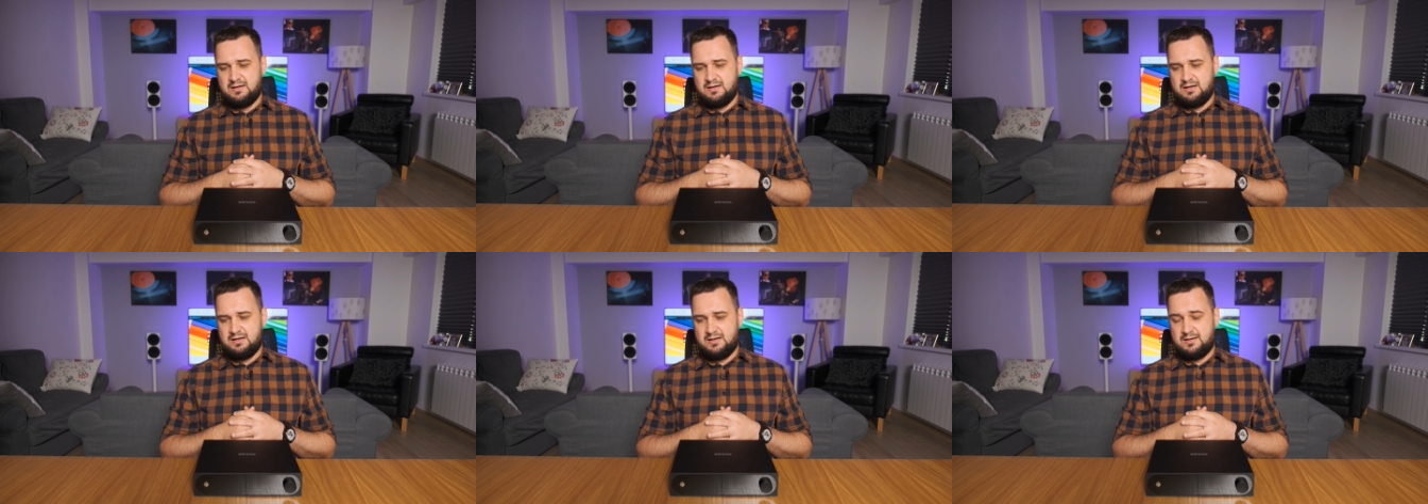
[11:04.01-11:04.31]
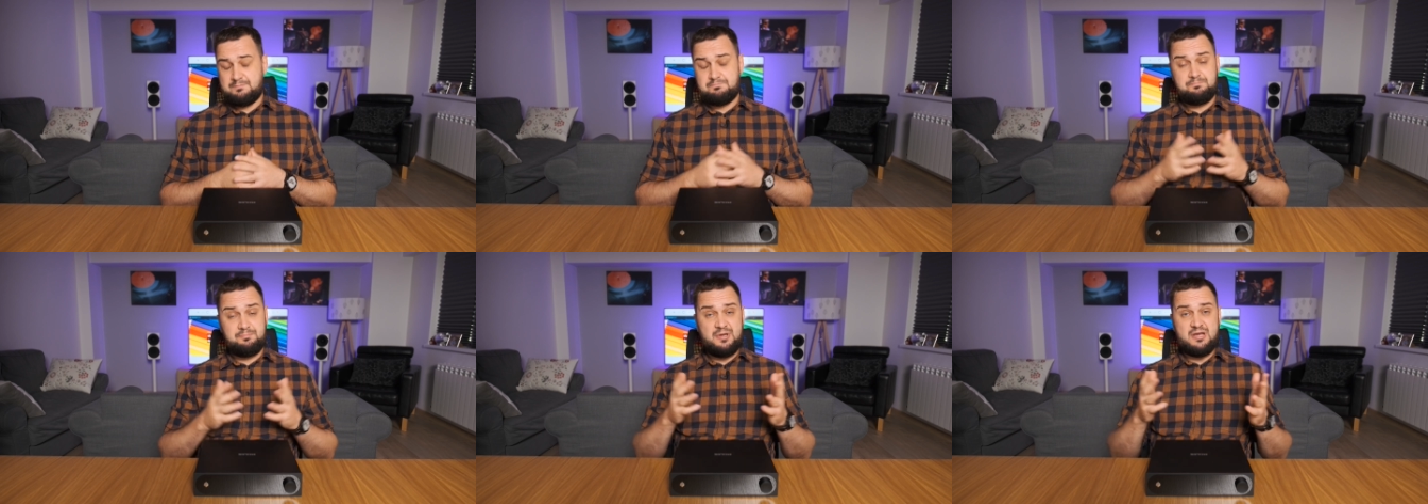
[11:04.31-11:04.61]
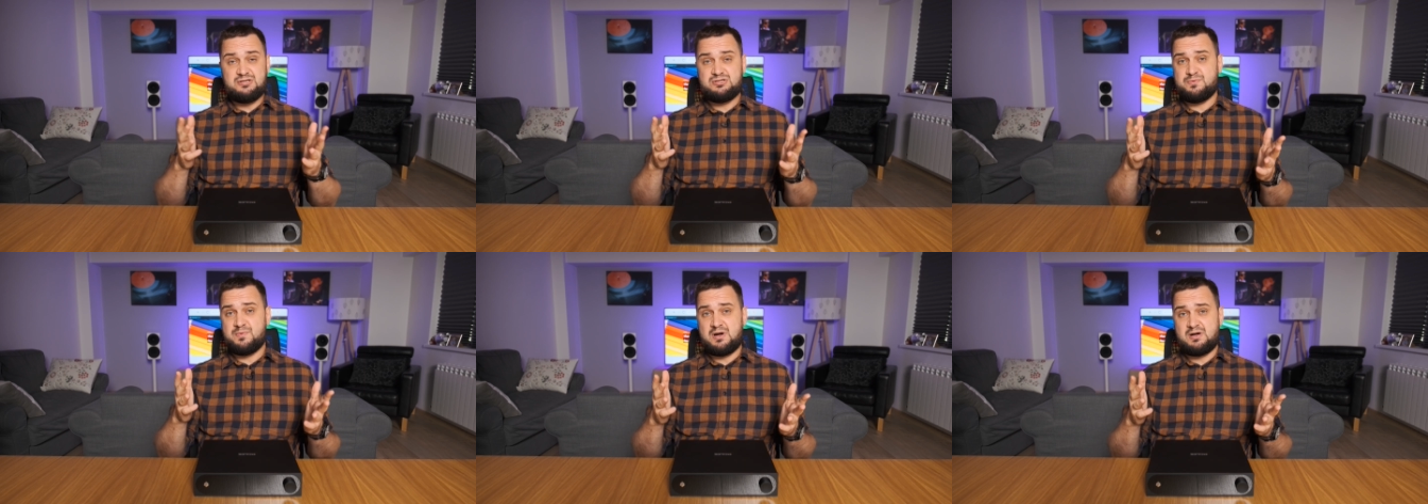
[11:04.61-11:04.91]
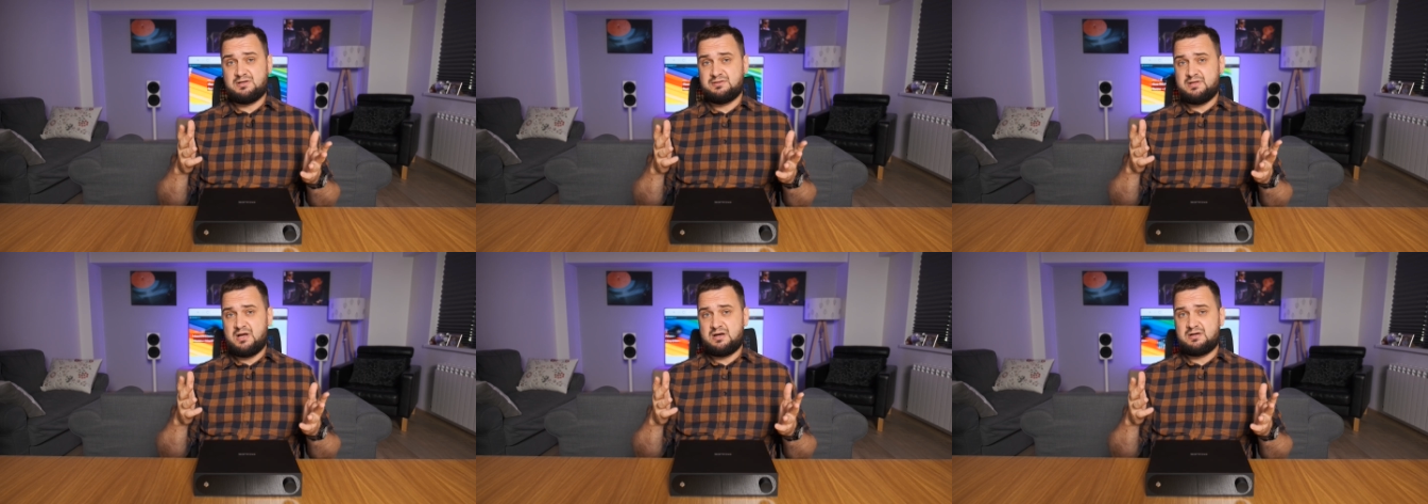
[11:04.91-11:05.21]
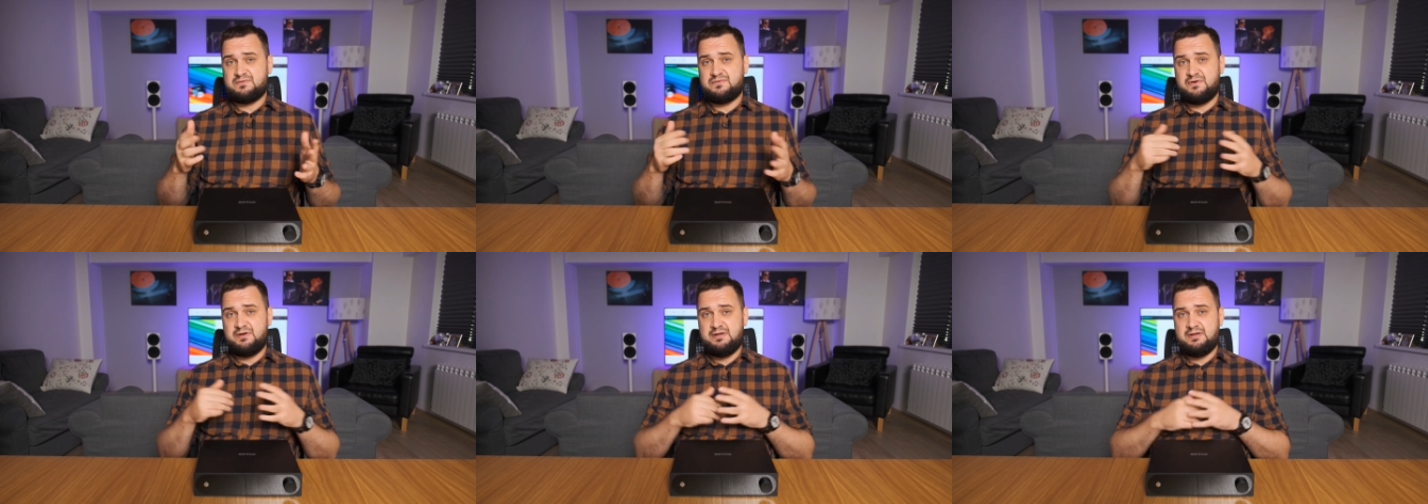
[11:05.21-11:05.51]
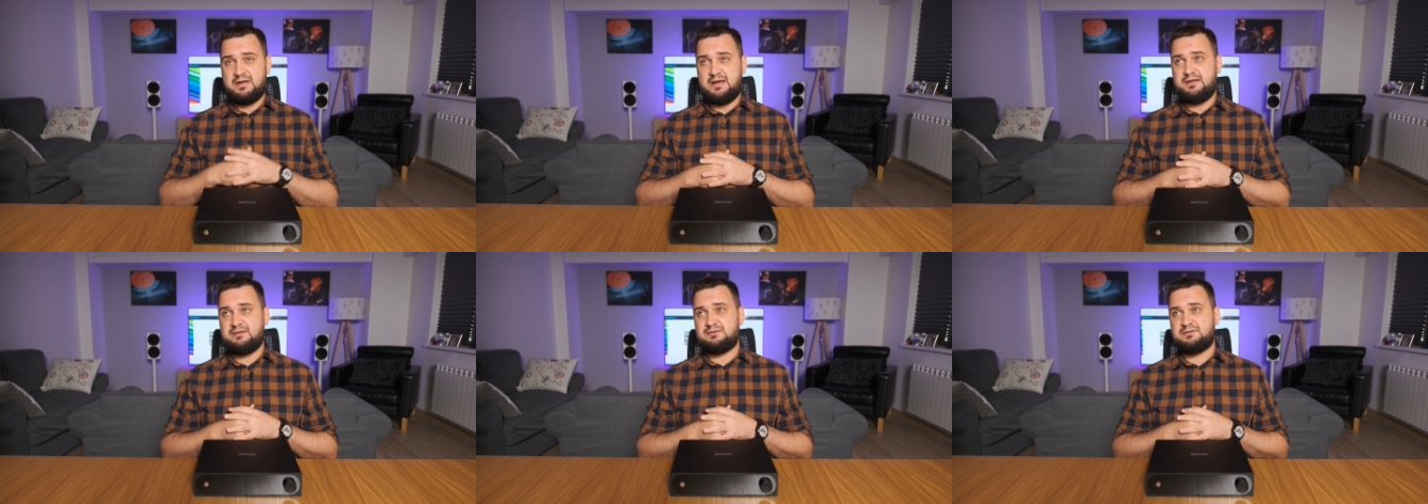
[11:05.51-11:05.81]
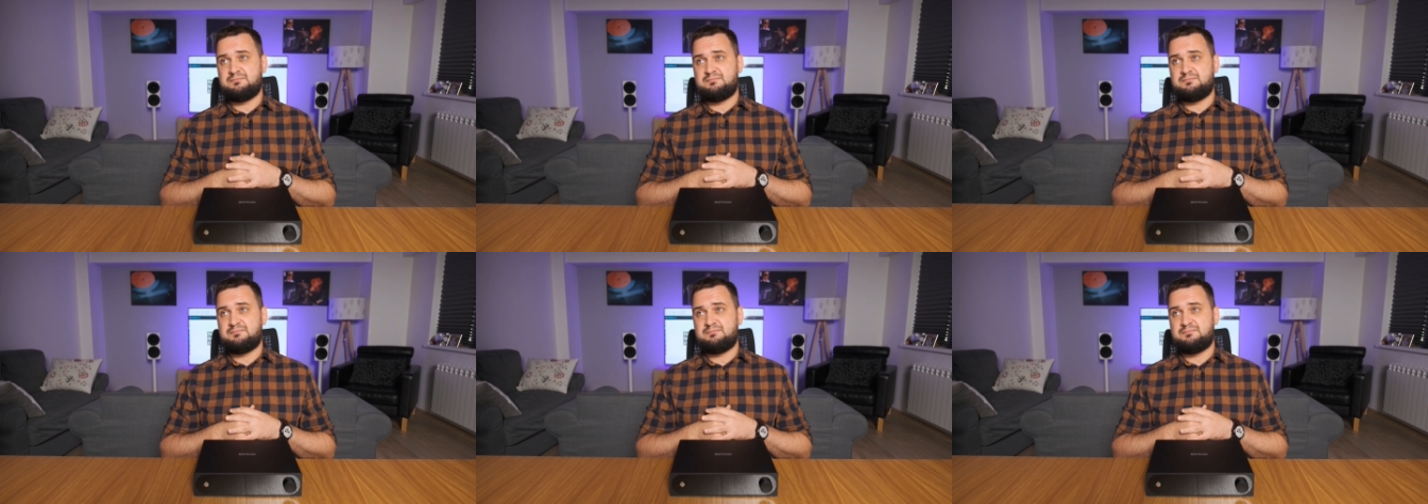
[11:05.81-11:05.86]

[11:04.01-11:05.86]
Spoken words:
Benchmark DAC Free and